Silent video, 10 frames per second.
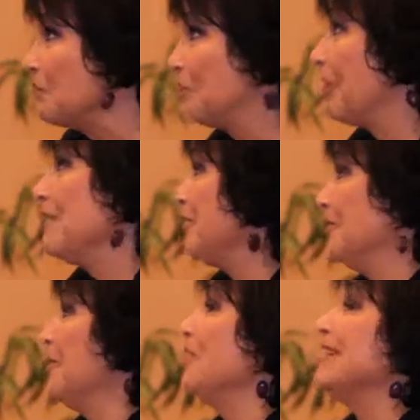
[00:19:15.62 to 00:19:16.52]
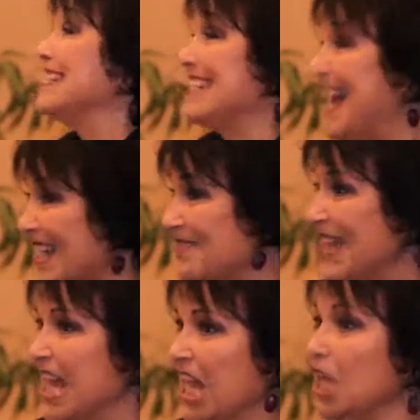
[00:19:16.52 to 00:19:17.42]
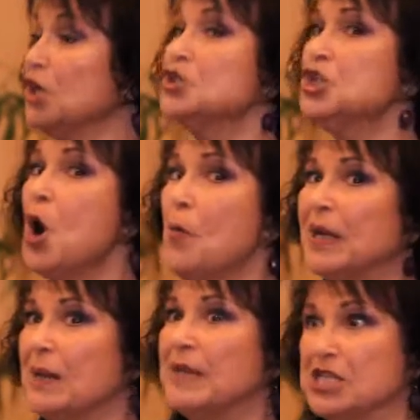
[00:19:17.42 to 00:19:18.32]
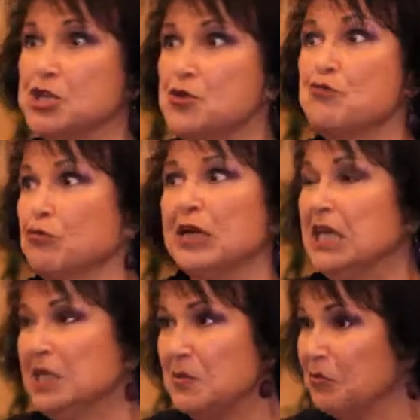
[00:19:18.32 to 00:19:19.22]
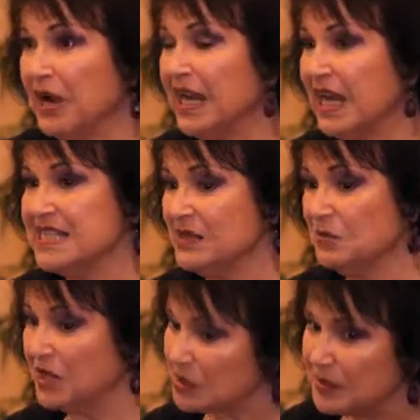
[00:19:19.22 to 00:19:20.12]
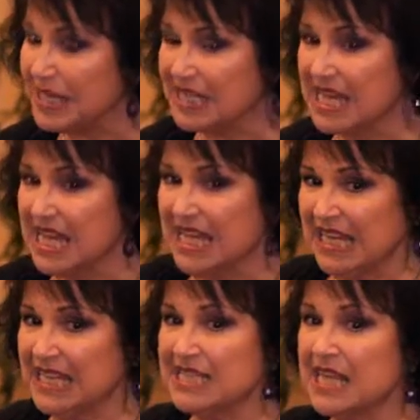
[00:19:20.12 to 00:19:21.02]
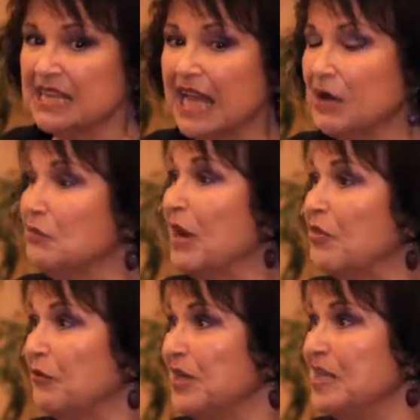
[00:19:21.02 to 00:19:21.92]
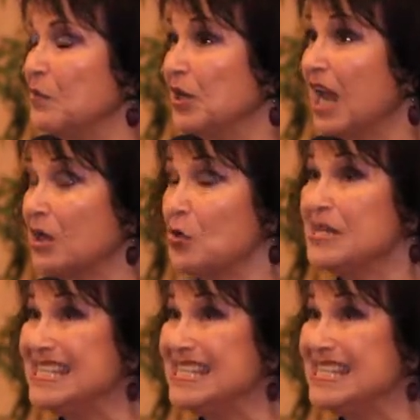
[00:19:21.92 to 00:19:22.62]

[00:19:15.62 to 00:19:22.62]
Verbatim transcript: pray for you all the time. He goes, no, but I mean, did you really pray? I said, what do you mean? He said, like around three in the morning. I go,